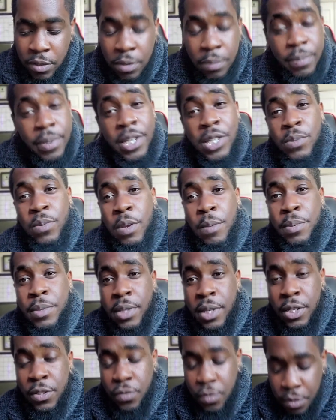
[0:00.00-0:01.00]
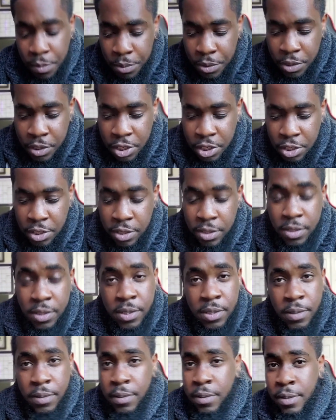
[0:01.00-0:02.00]
the best websites for
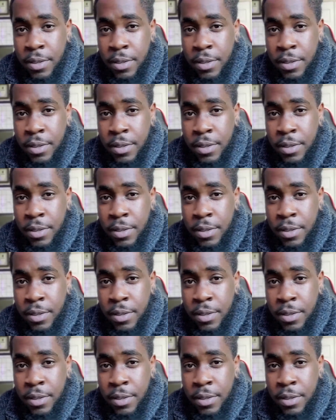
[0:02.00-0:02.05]
musicians.